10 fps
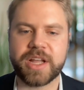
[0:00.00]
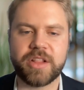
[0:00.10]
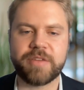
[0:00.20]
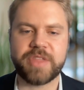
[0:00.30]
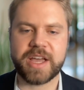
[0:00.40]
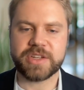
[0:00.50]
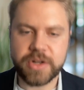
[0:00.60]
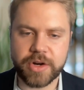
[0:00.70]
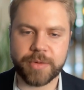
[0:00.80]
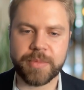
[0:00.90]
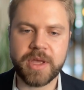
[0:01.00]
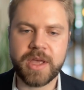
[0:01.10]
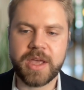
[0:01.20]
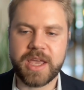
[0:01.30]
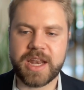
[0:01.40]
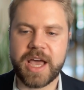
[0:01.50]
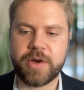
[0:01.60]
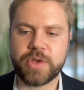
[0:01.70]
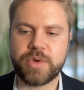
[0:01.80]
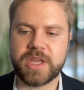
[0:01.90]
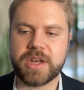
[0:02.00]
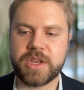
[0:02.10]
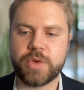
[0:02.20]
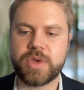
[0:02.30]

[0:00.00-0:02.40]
I love that term, and how you can